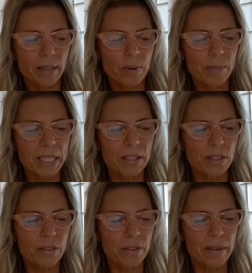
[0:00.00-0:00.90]
promises,
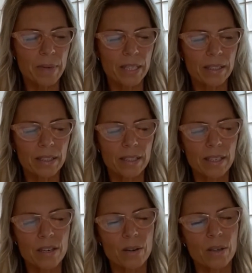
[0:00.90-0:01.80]
agreements
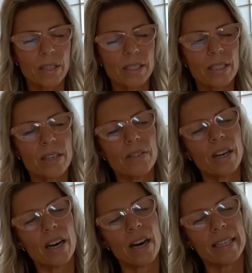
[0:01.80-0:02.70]
that no longer serve her
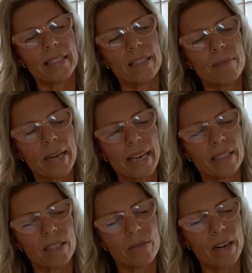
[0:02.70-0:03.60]
highest and
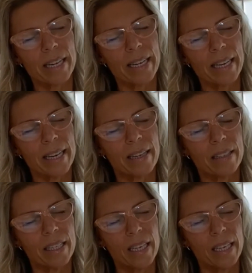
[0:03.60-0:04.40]
best right here.